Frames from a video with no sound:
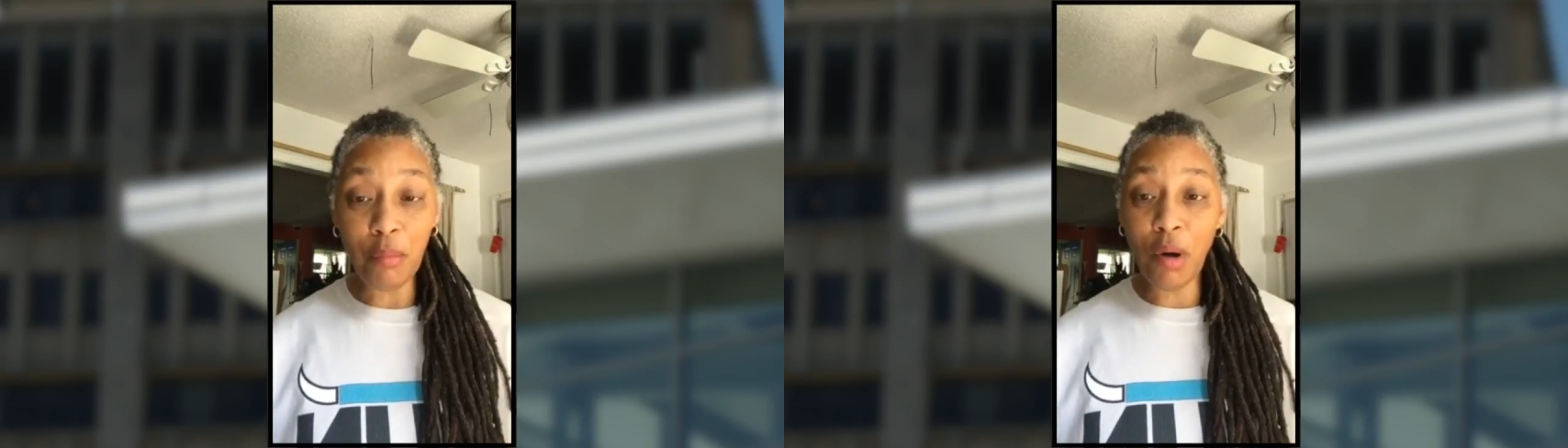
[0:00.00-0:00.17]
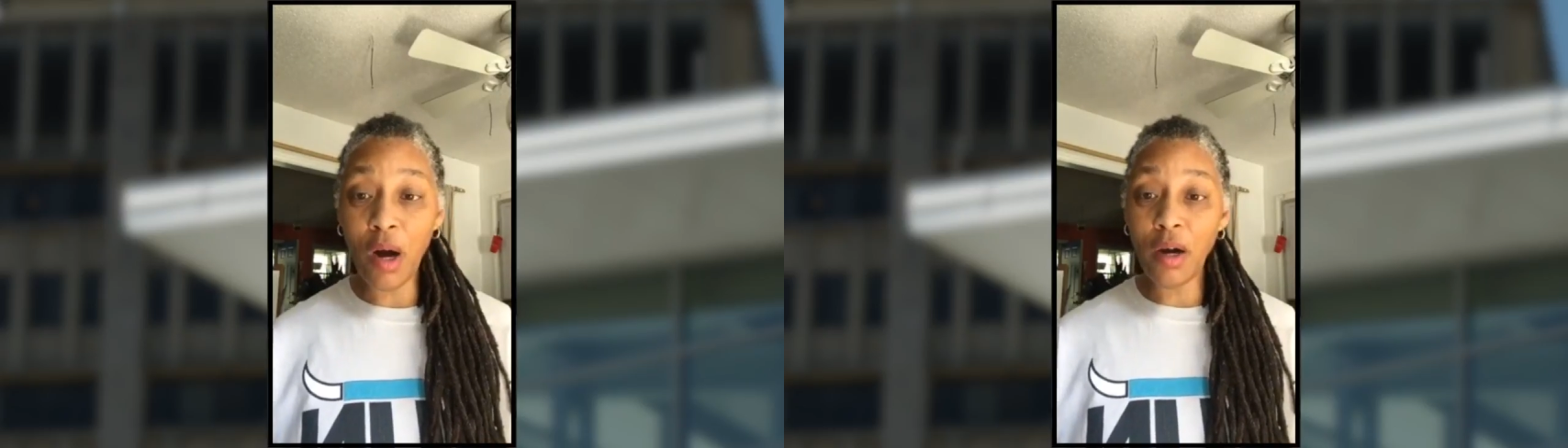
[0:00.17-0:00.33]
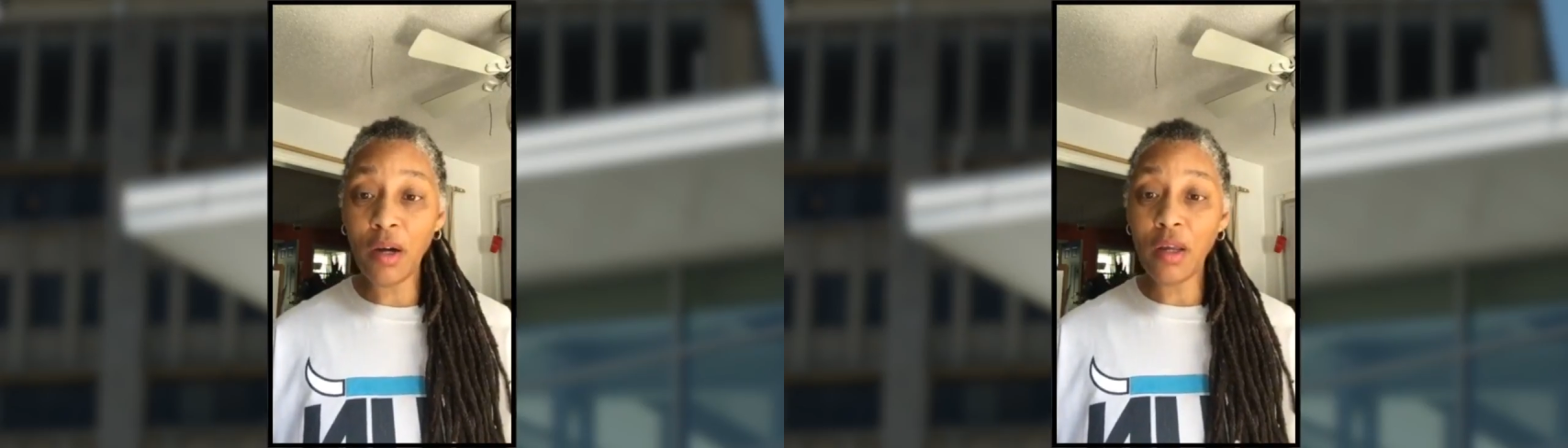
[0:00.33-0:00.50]

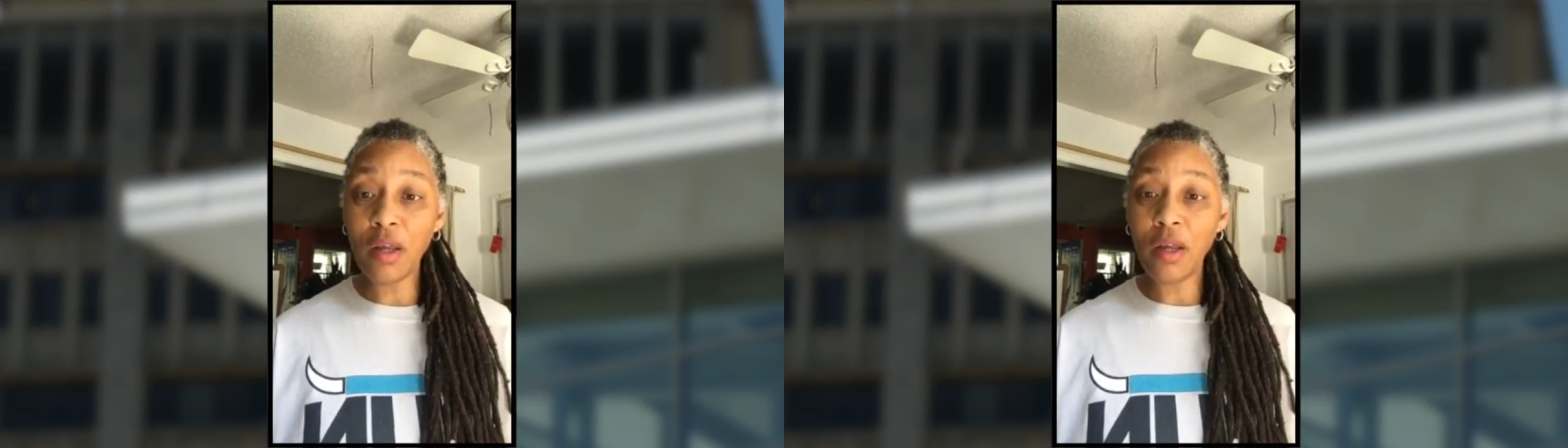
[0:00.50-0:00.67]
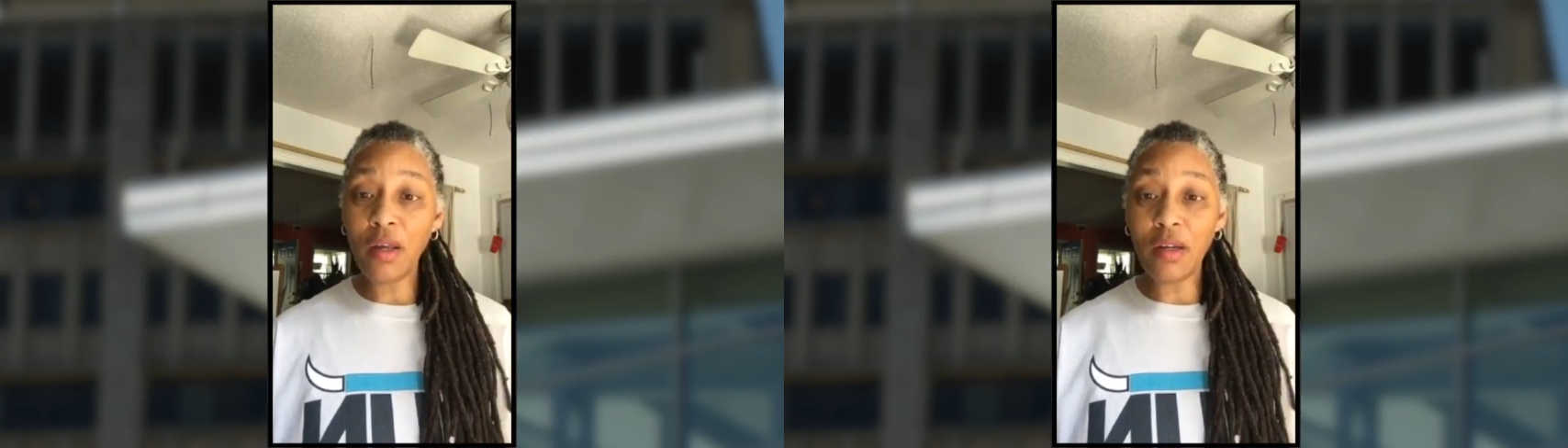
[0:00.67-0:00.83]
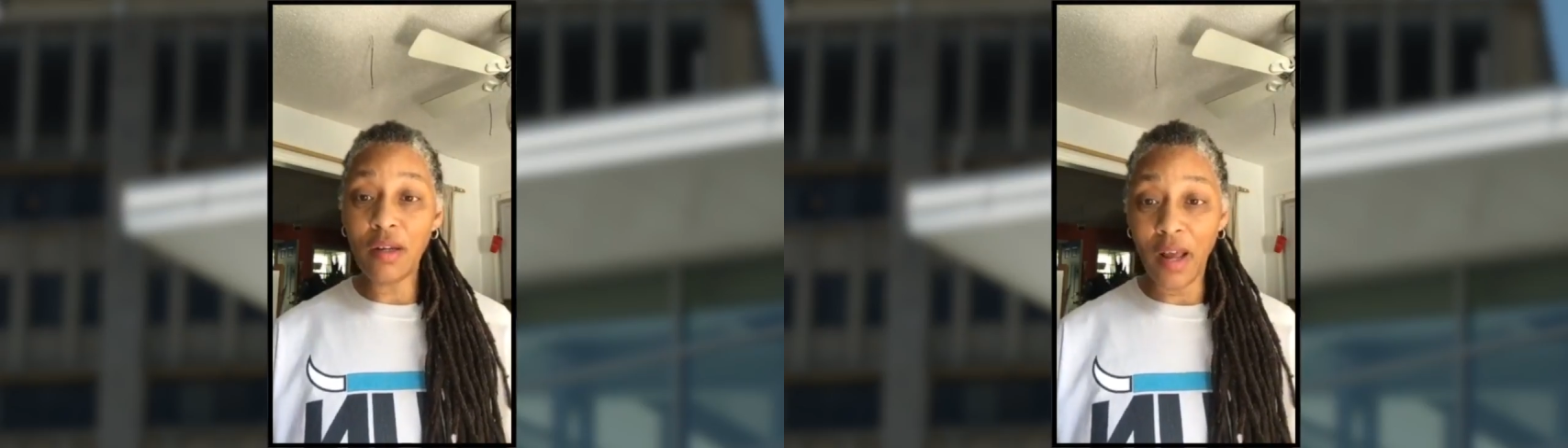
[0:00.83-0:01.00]
Park,
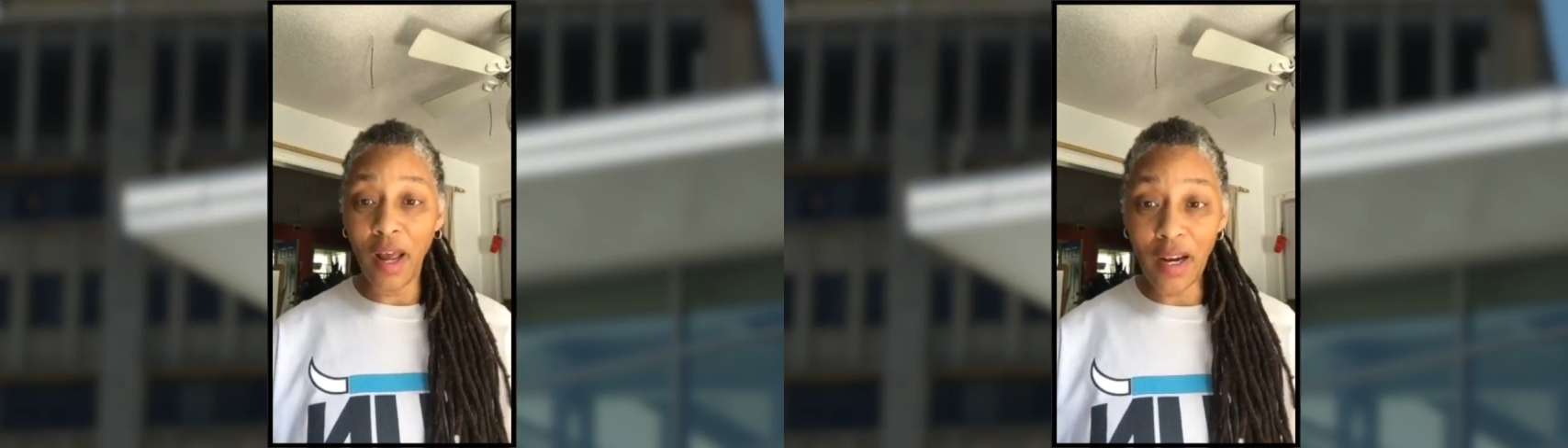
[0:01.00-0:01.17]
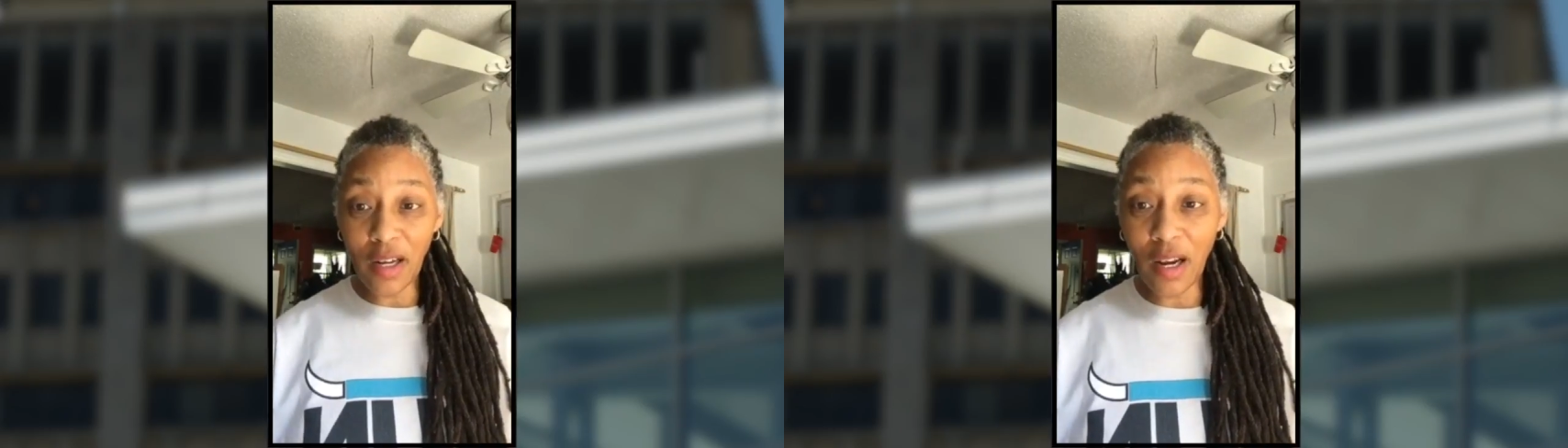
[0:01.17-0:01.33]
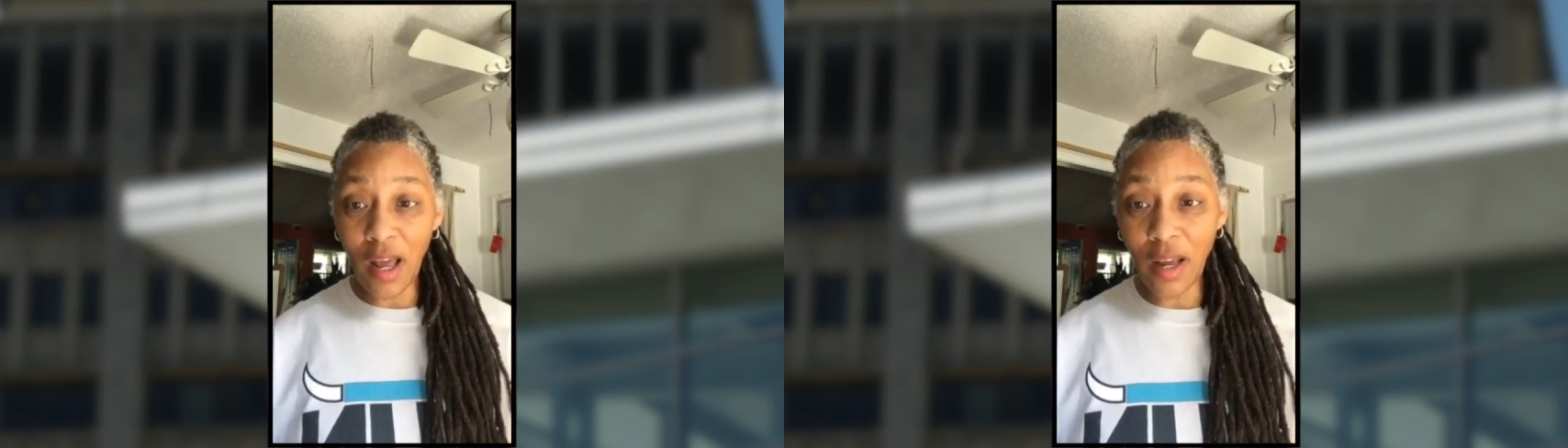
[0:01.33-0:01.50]
9
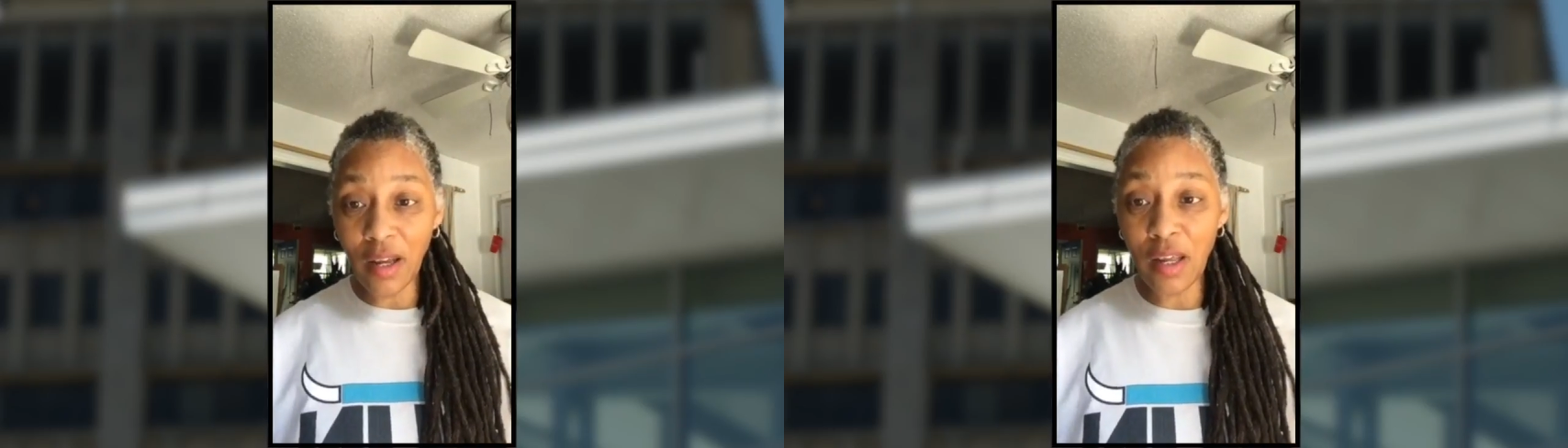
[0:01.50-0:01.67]
o'clock.